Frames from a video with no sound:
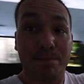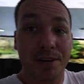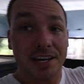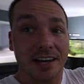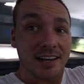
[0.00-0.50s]
to
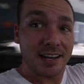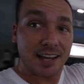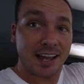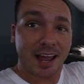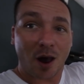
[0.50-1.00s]
be
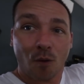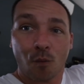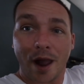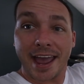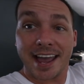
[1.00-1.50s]

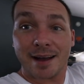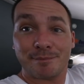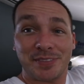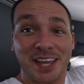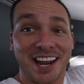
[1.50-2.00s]
way
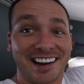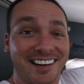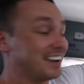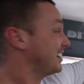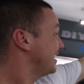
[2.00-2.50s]
up there.